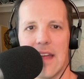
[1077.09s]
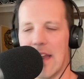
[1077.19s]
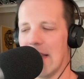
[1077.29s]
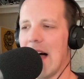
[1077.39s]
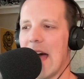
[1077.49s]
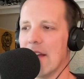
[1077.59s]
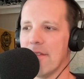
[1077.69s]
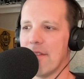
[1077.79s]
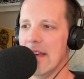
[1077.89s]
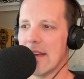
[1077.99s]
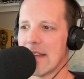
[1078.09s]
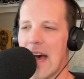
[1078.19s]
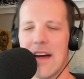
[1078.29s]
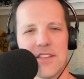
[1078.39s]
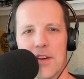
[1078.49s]
of
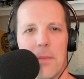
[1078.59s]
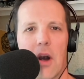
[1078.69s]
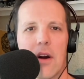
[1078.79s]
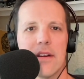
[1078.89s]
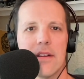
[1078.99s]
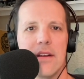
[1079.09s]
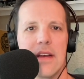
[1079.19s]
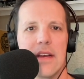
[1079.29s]
Konzo Martin